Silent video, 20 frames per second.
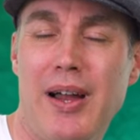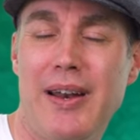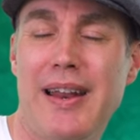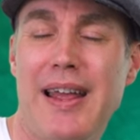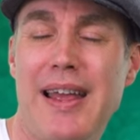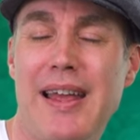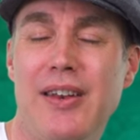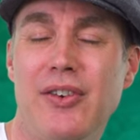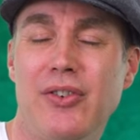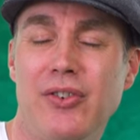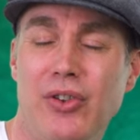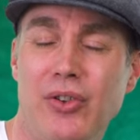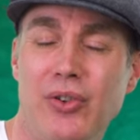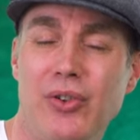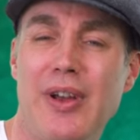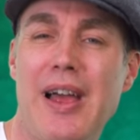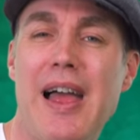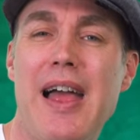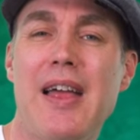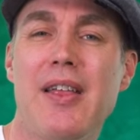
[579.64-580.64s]
and two
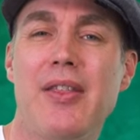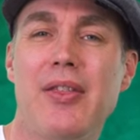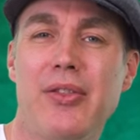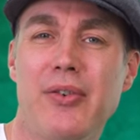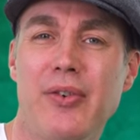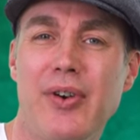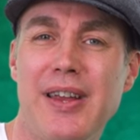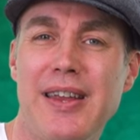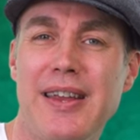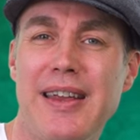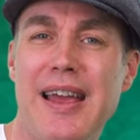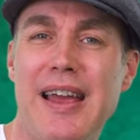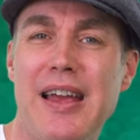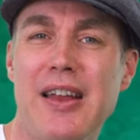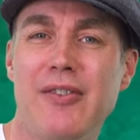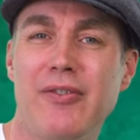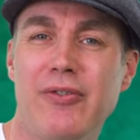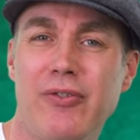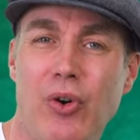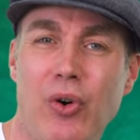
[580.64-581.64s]
and three
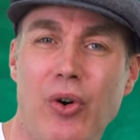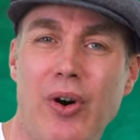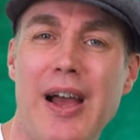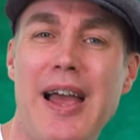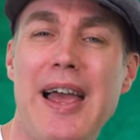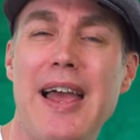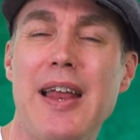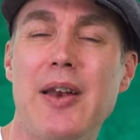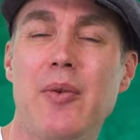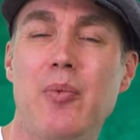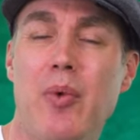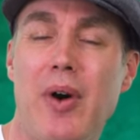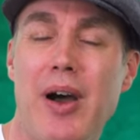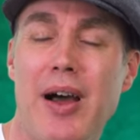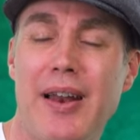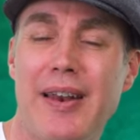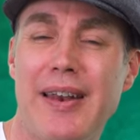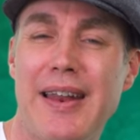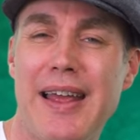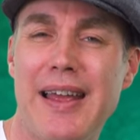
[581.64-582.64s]
and four and
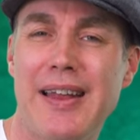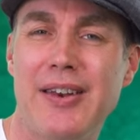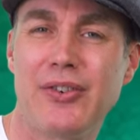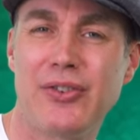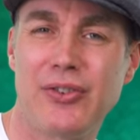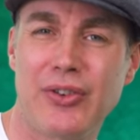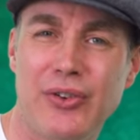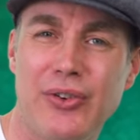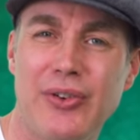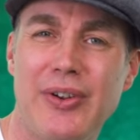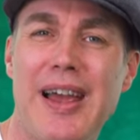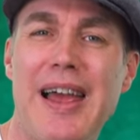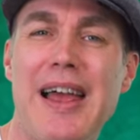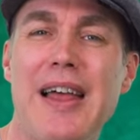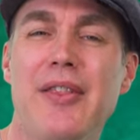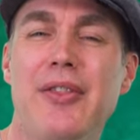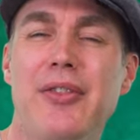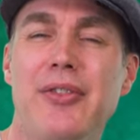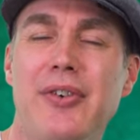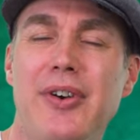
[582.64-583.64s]
one and two
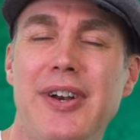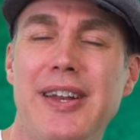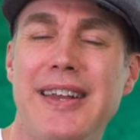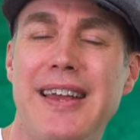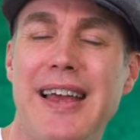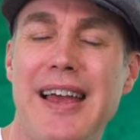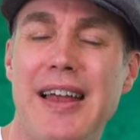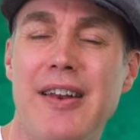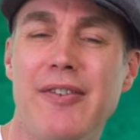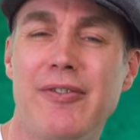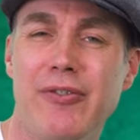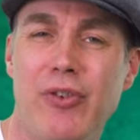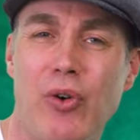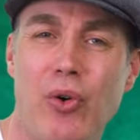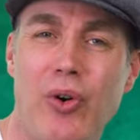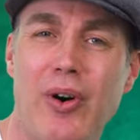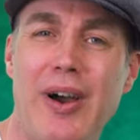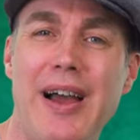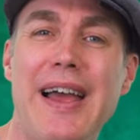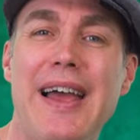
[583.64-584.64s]
and three and
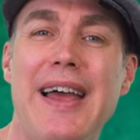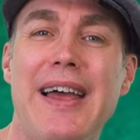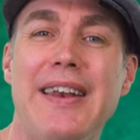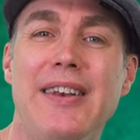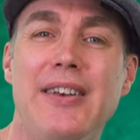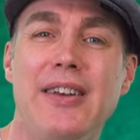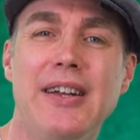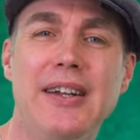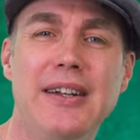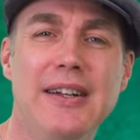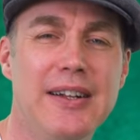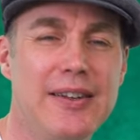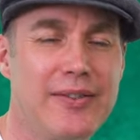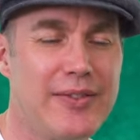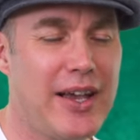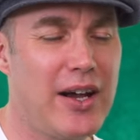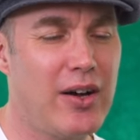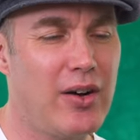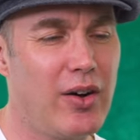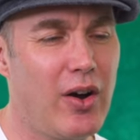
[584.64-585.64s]
four and.
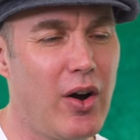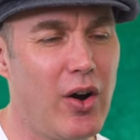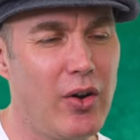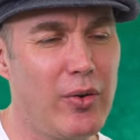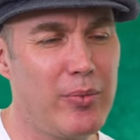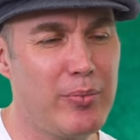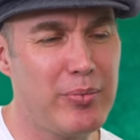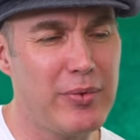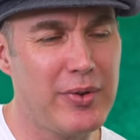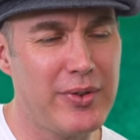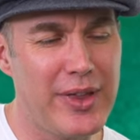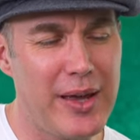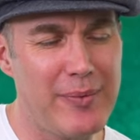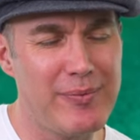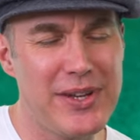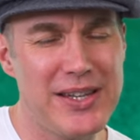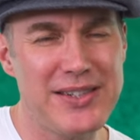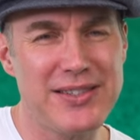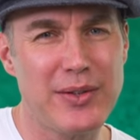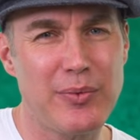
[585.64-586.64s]
Now, on that
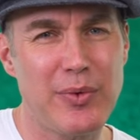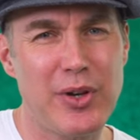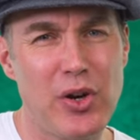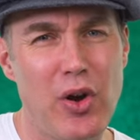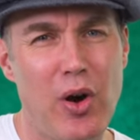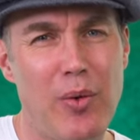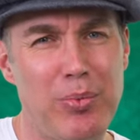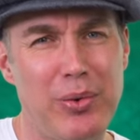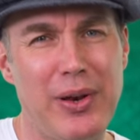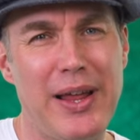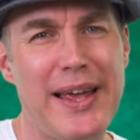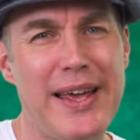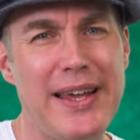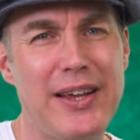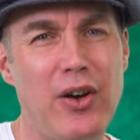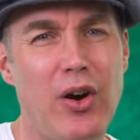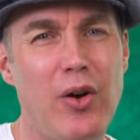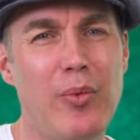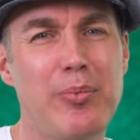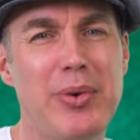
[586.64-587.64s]
means that we're not
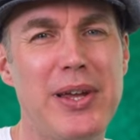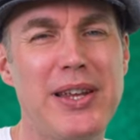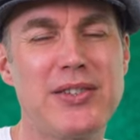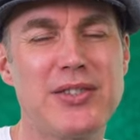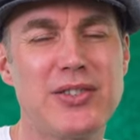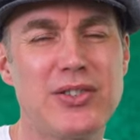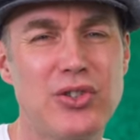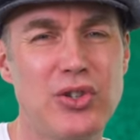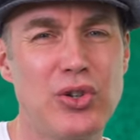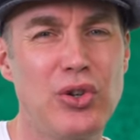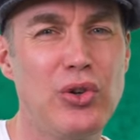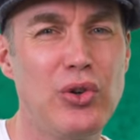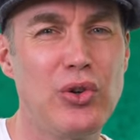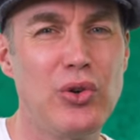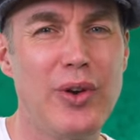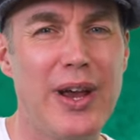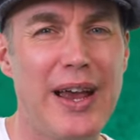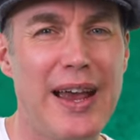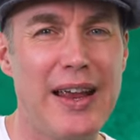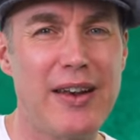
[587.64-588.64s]
playing on beats
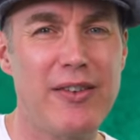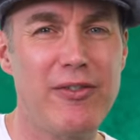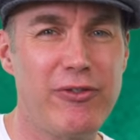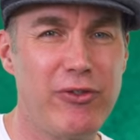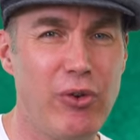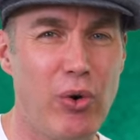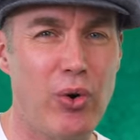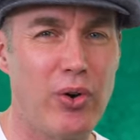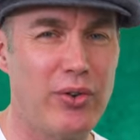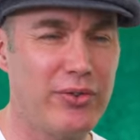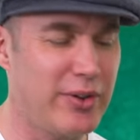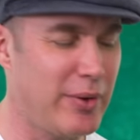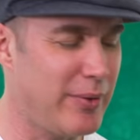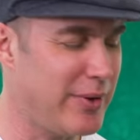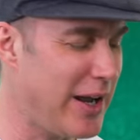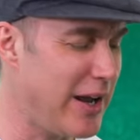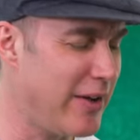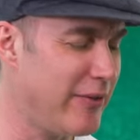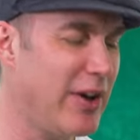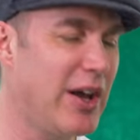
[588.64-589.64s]
two and four. So
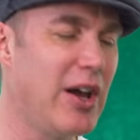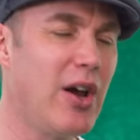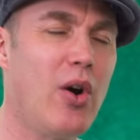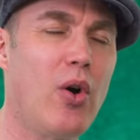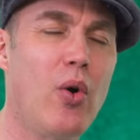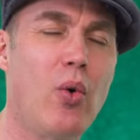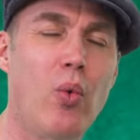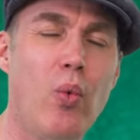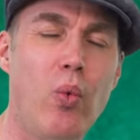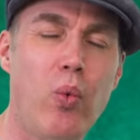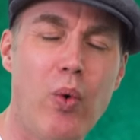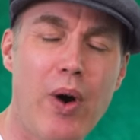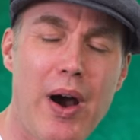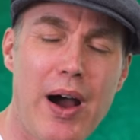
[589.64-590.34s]
we have one